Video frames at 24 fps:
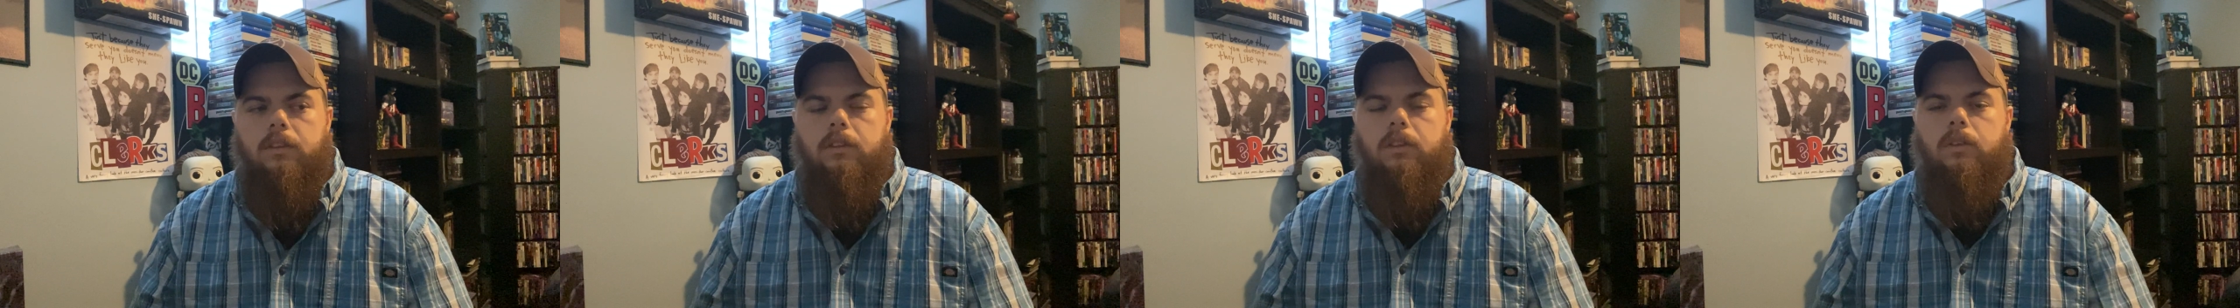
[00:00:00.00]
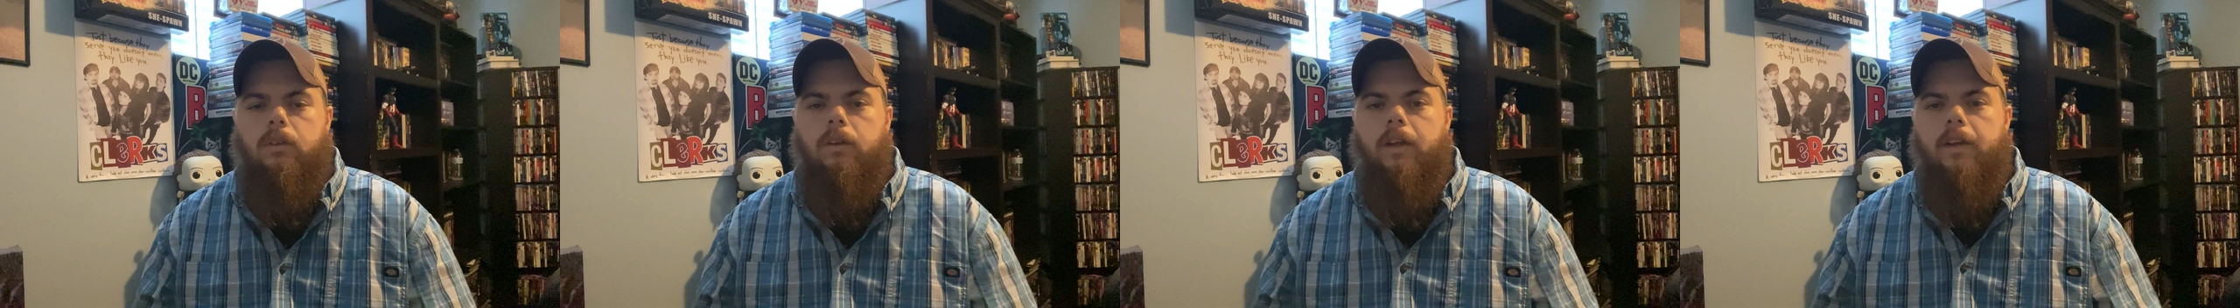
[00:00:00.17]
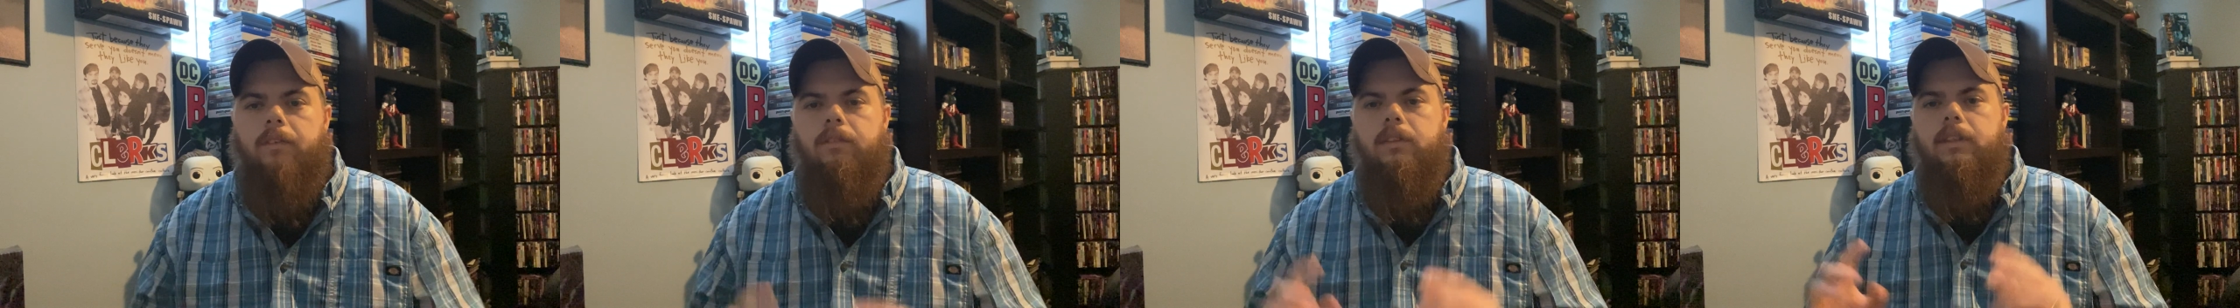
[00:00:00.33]
so
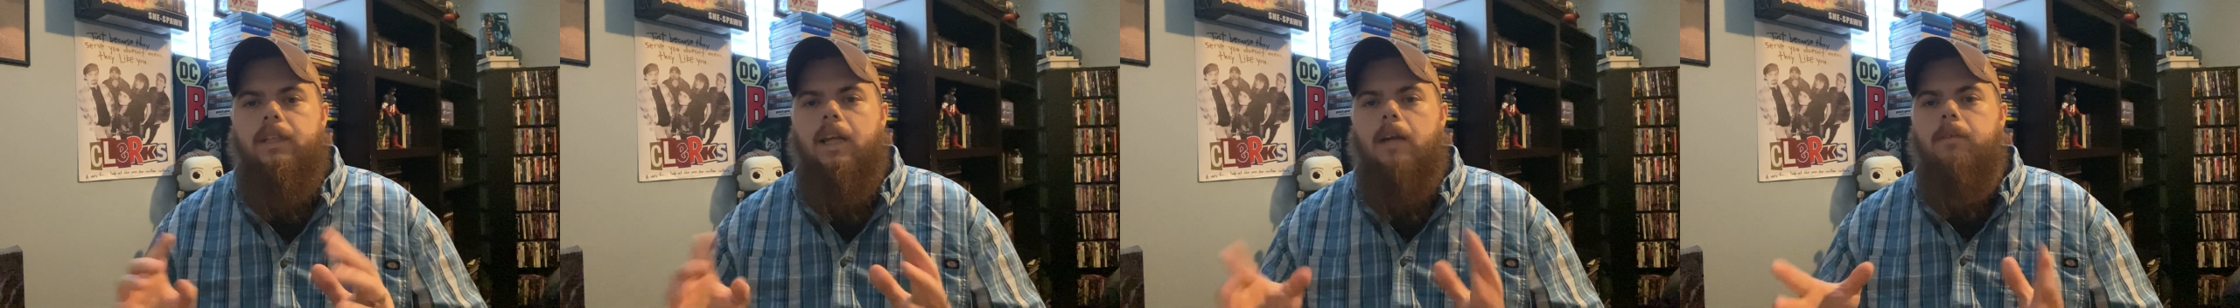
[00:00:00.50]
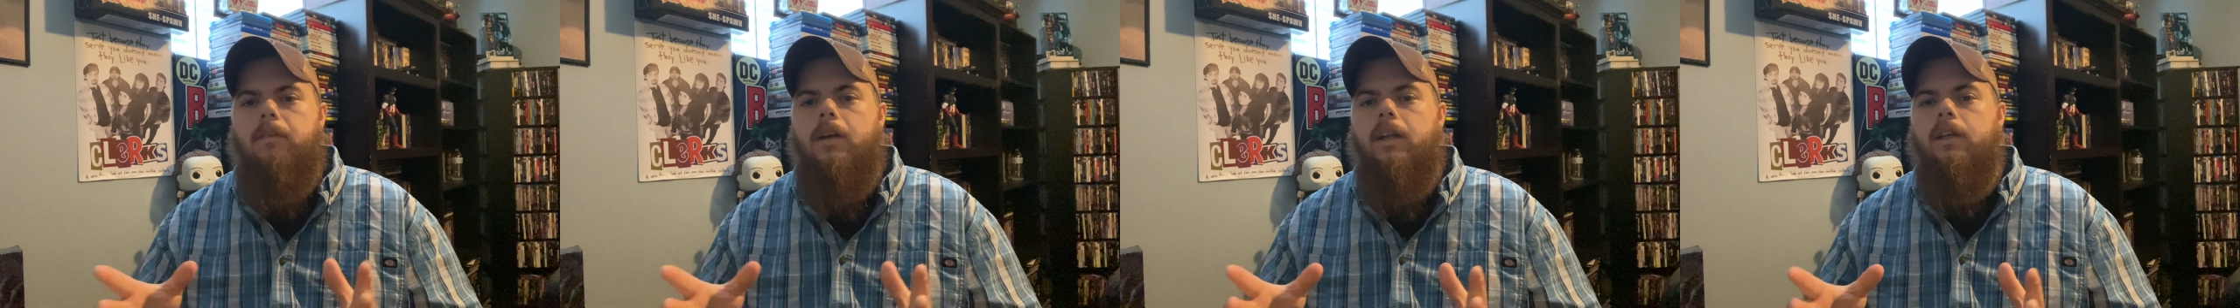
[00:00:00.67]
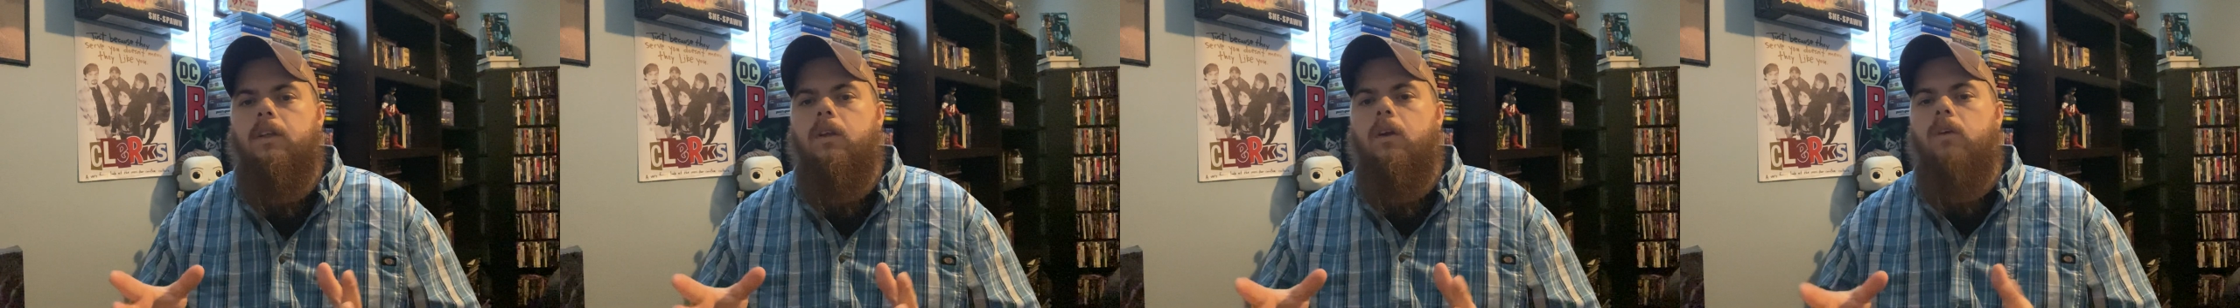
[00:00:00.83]
every time
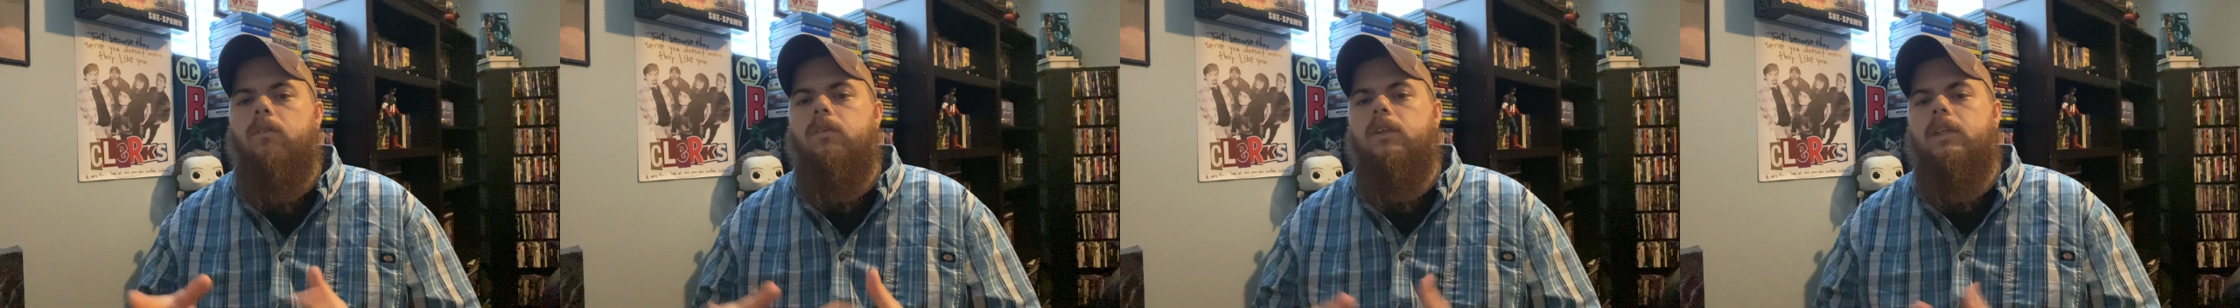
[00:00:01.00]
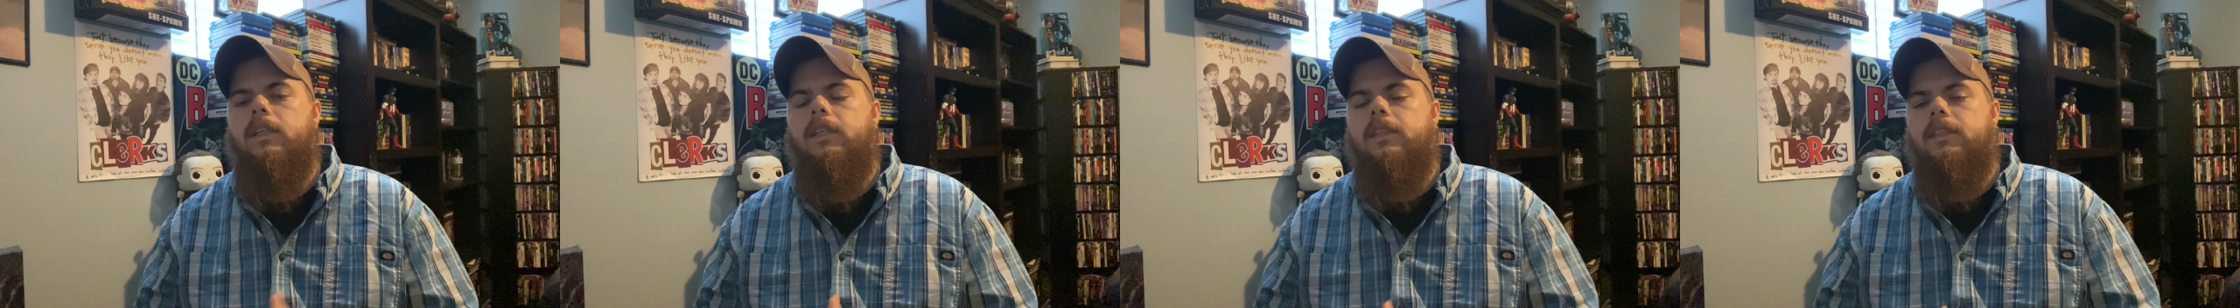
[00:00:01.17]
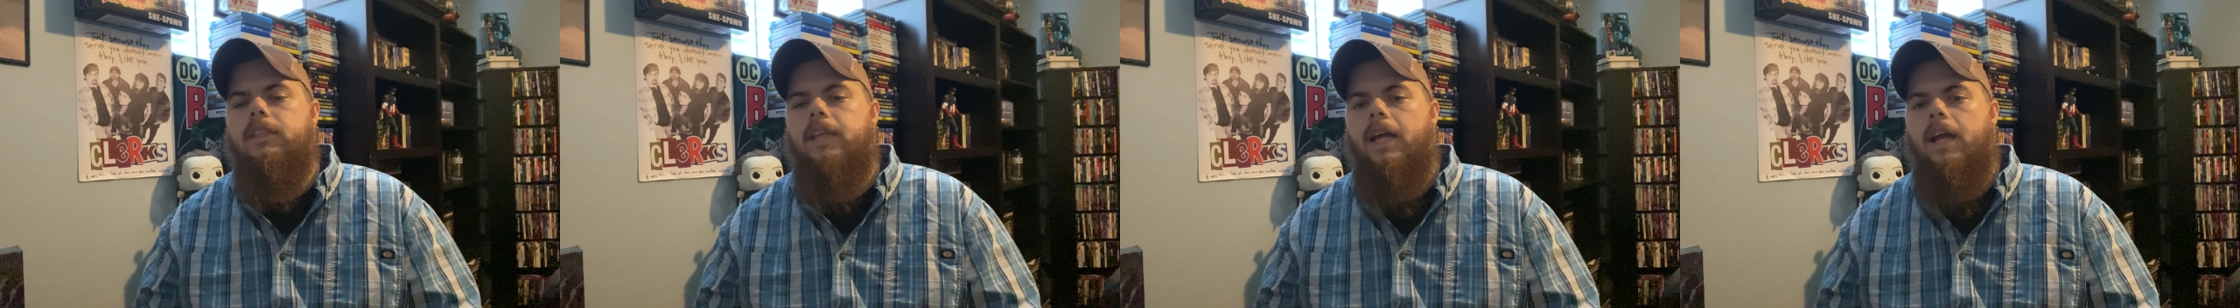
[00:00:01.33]
I'd go over to
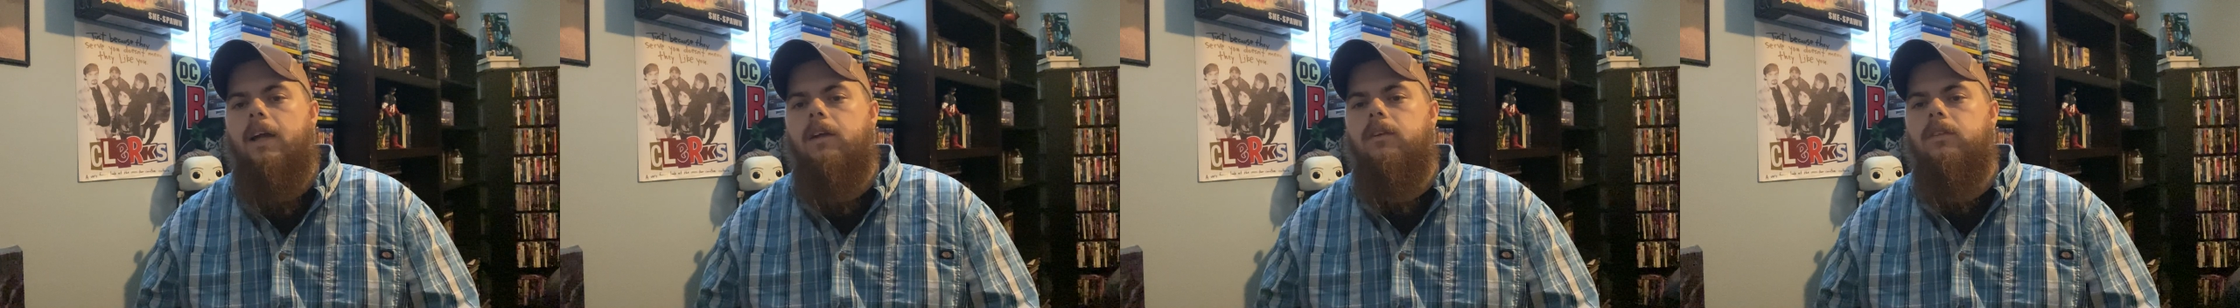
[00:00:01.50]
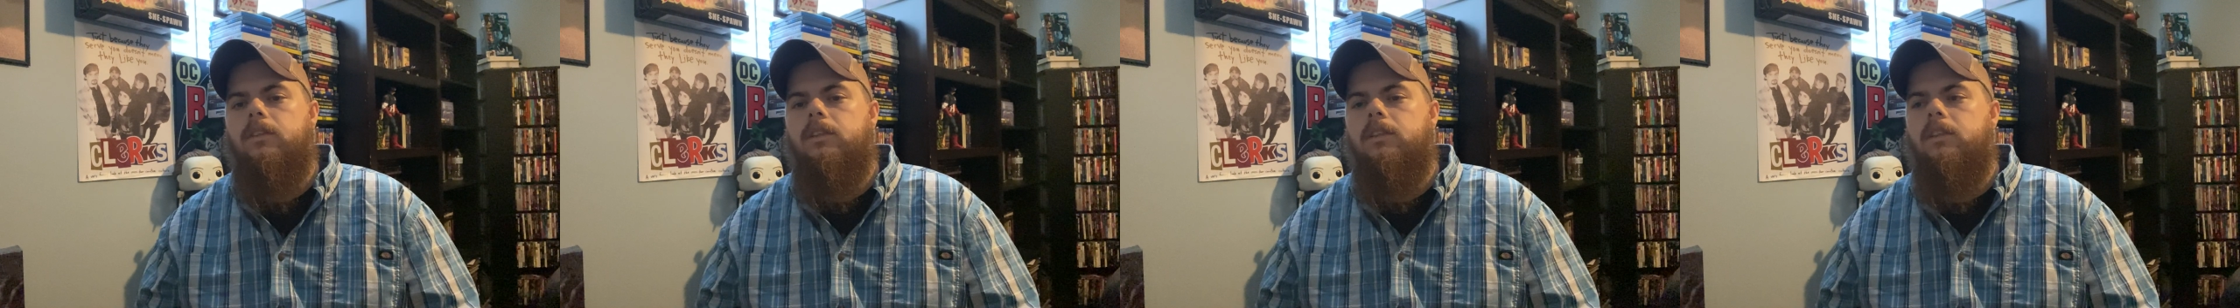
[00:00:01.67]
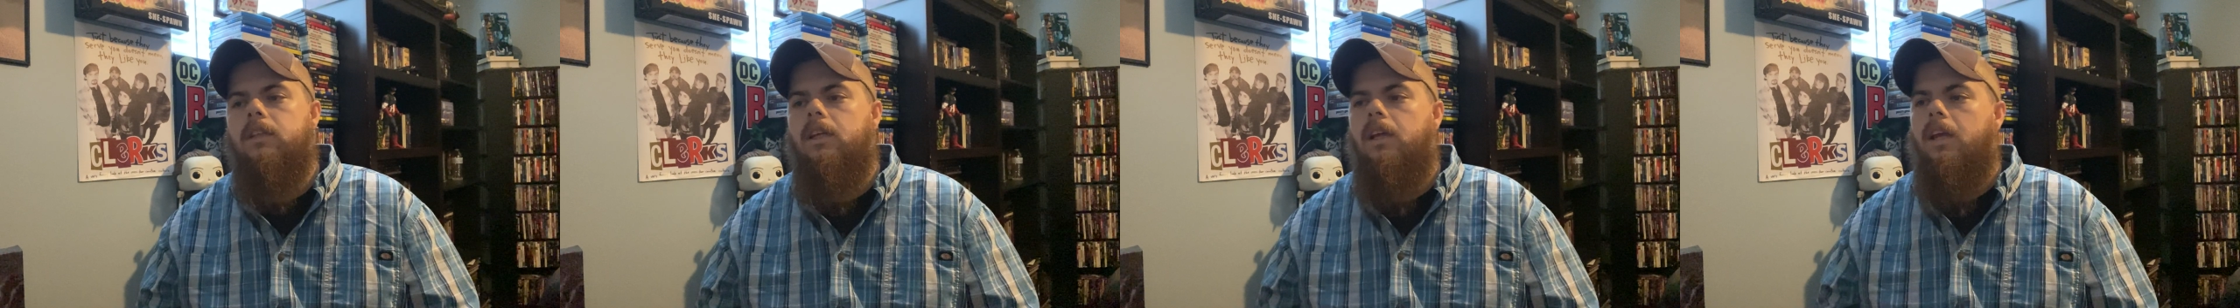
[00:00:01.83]
his house,